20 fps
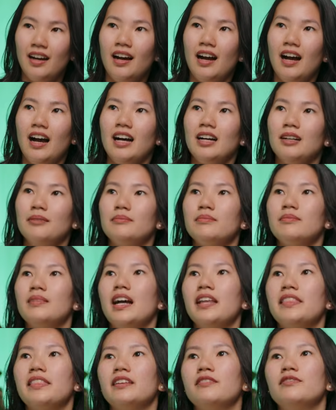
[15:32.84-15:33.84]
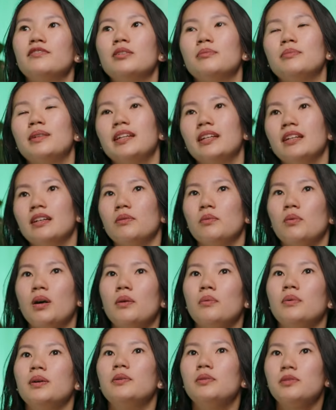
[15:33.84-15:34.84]
I think for me, what
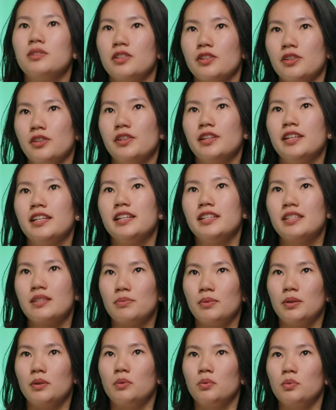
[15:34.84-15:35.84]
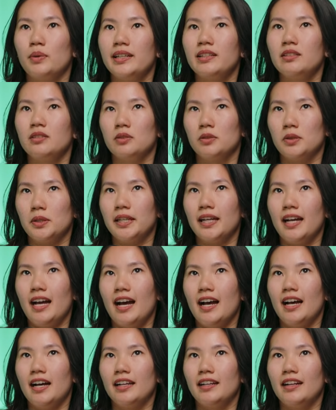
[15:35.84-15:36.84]
we'll do is we'll relook
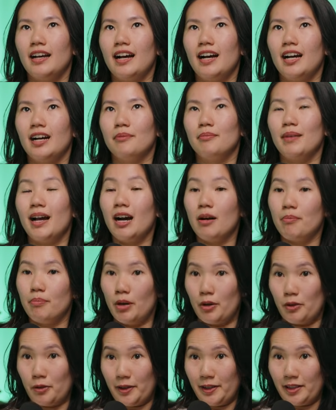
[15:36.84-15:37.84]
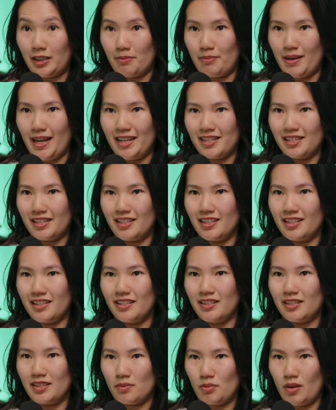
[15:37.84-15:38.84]
at our borrowing capacity
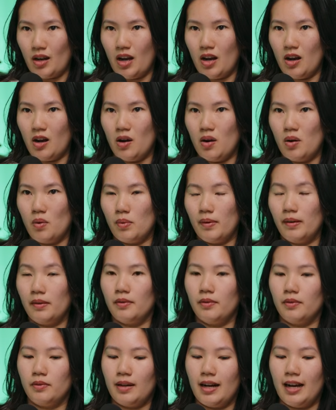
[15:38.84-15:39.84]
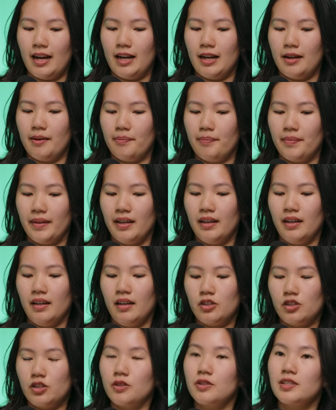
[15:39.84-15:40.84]
as well. We'll
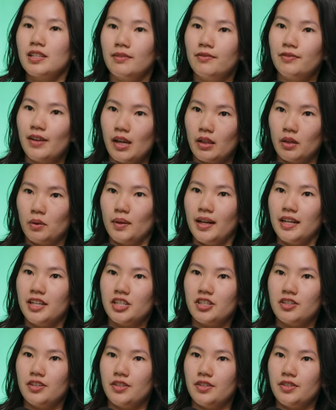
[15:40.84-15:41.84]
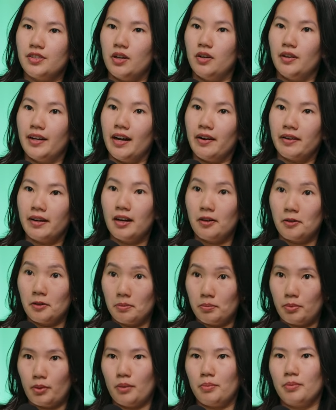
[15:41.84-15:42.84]
do some valuations on our
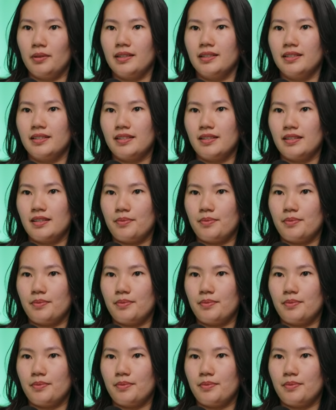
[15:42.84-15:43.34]
current properties as